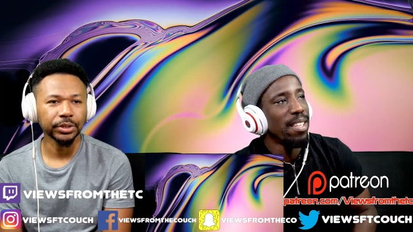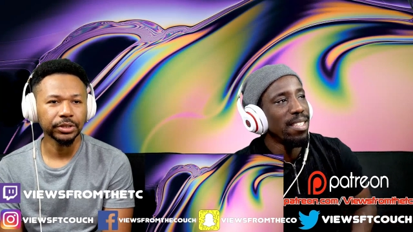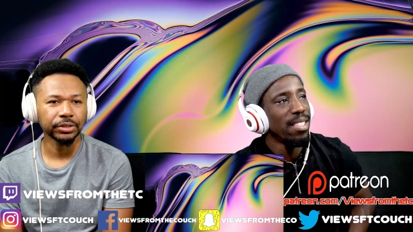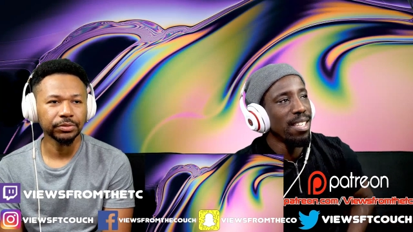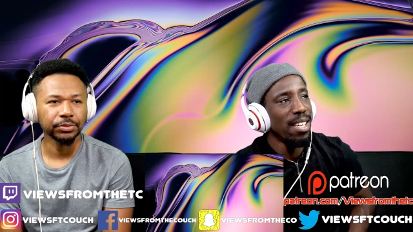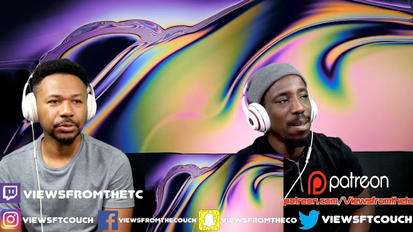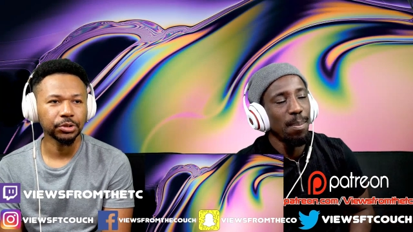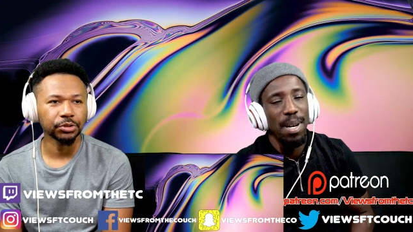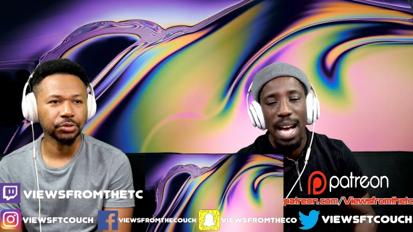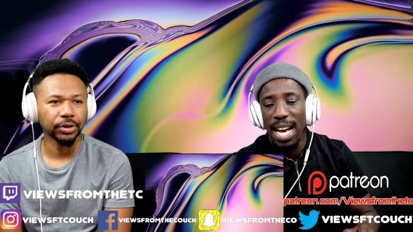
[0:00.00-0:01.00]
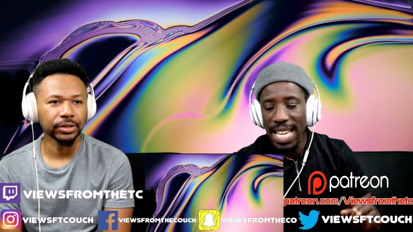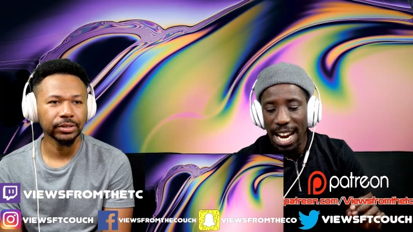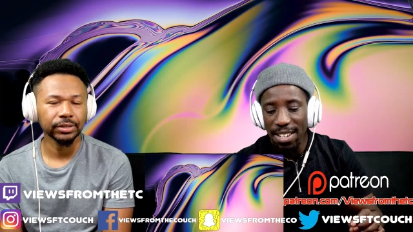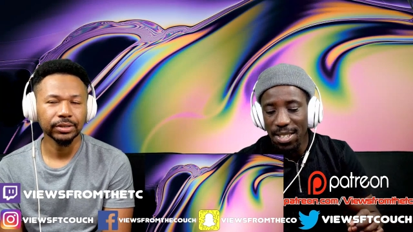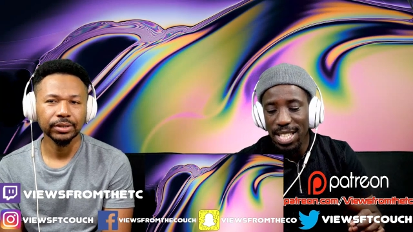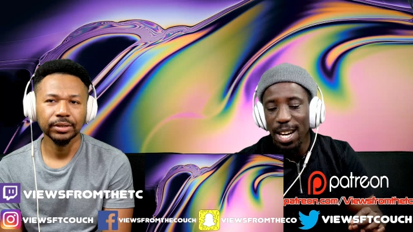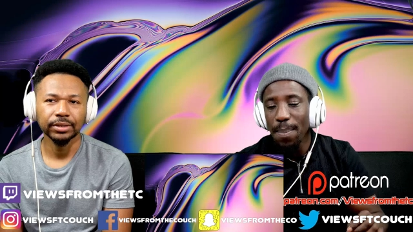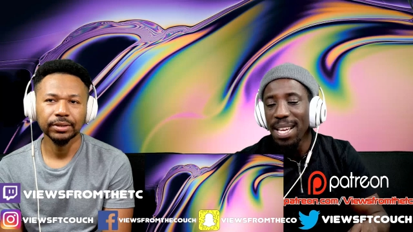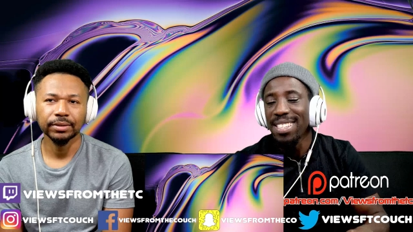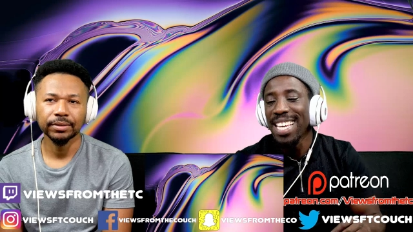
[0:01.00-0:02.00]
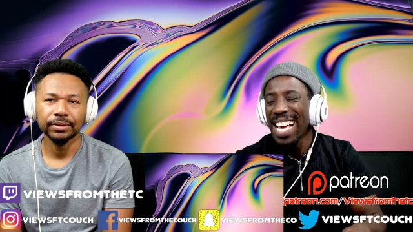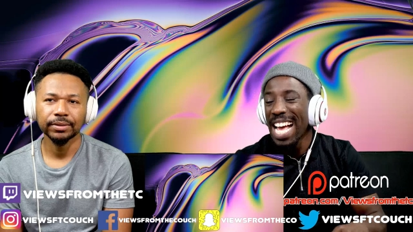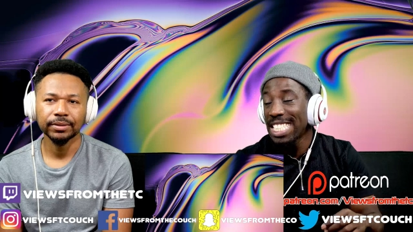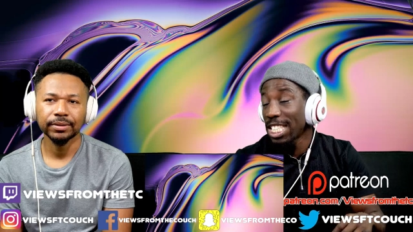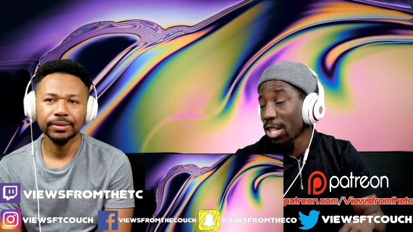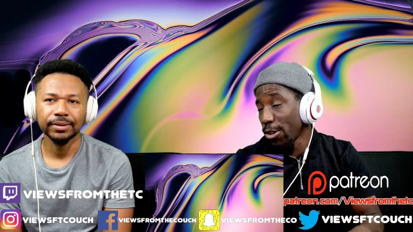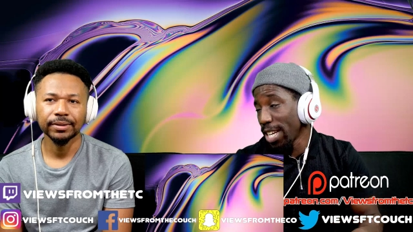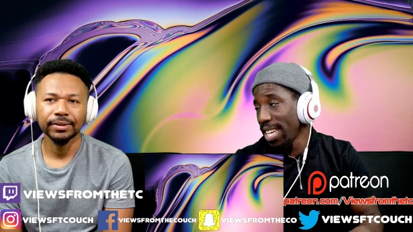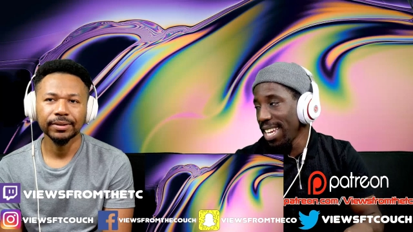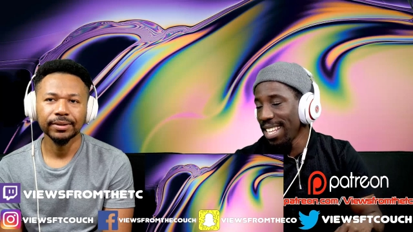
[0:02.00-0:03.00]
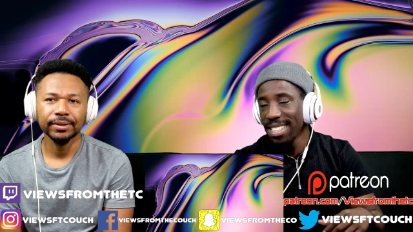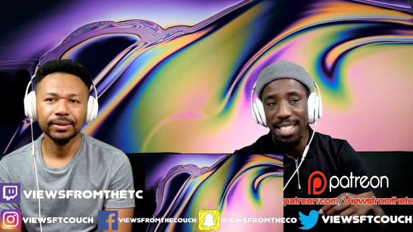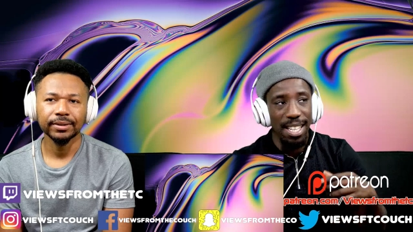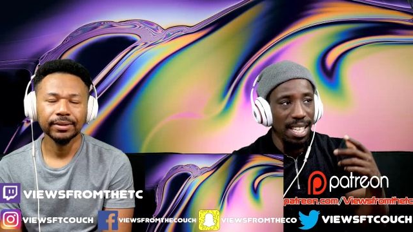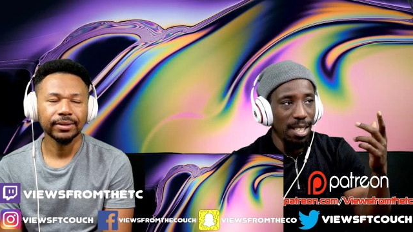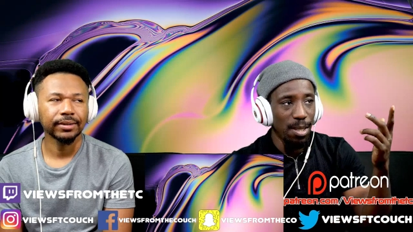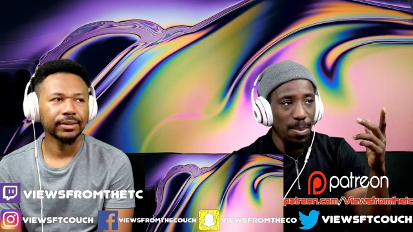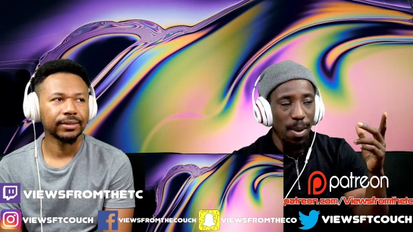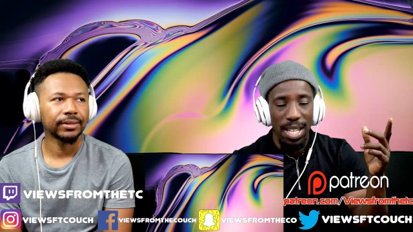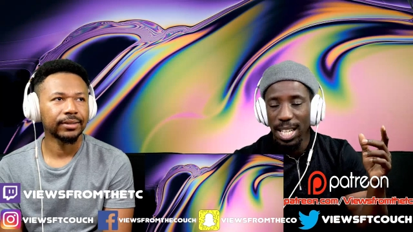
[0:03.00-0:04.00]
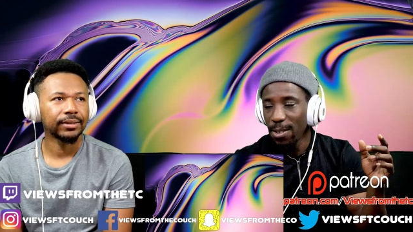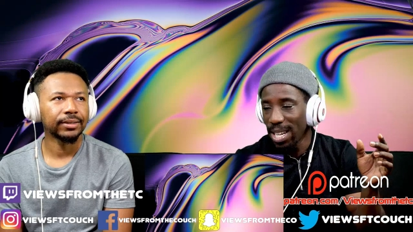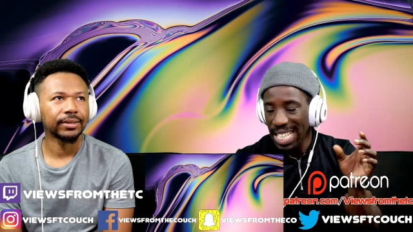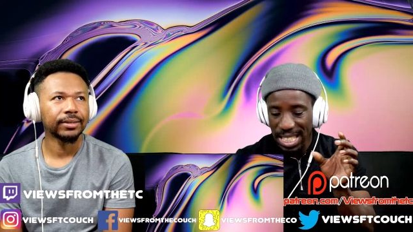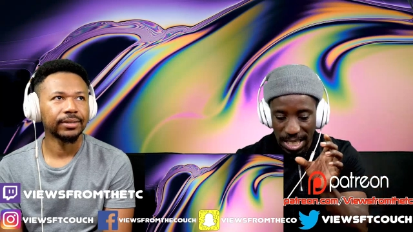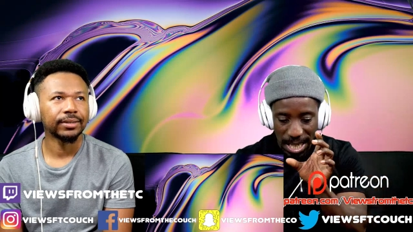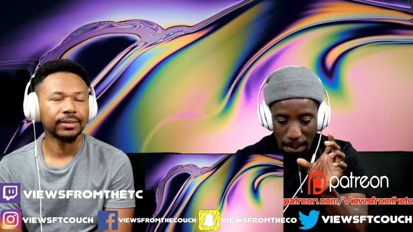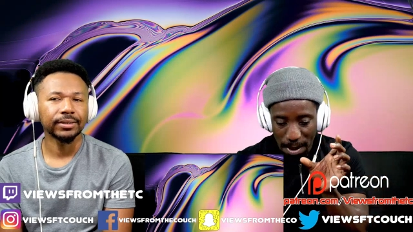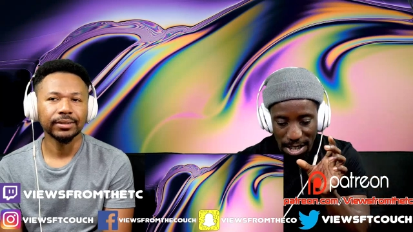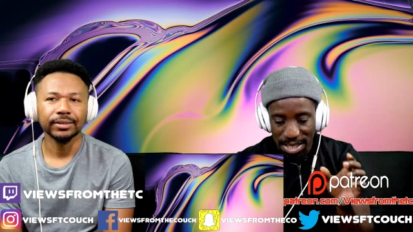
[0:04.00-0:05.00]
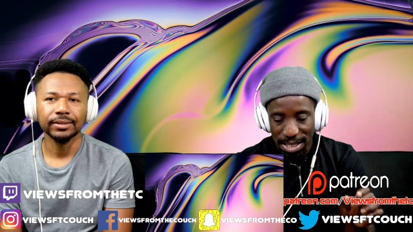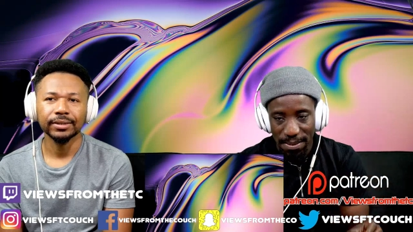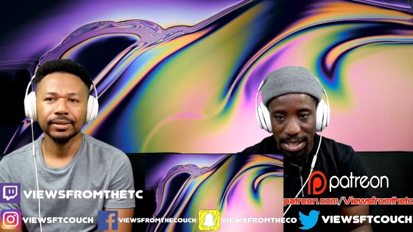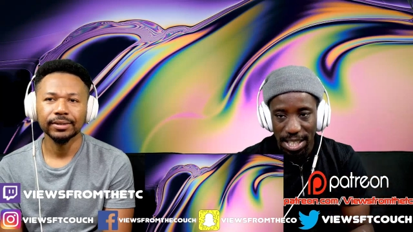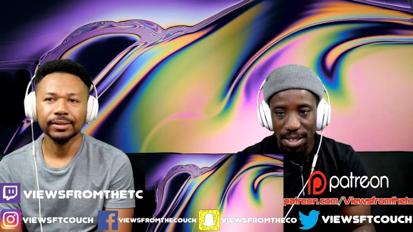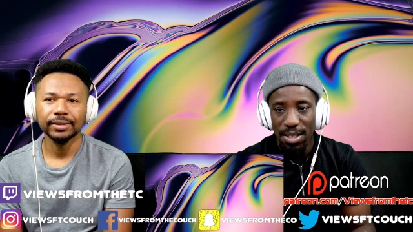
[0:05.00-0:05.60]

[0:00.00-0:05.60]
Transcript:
Speaker 1: and Future but shows. I guarantee they're going to be a Tenkaichi 3 and Sparkling Rage comparison video.